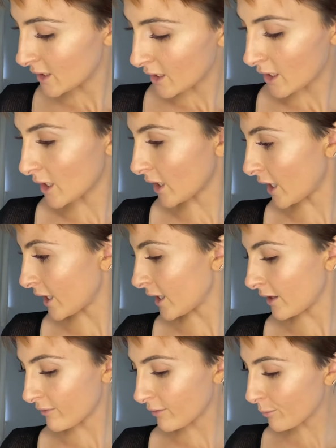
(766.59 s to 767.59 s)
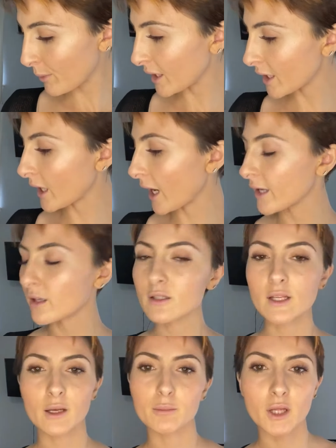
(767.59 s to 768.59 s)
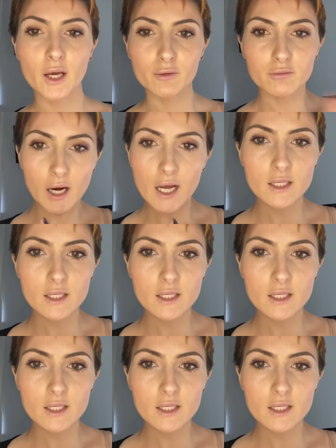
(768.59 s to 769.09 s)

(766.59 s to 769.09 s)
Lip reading: Everybody kind of looks like a blind rat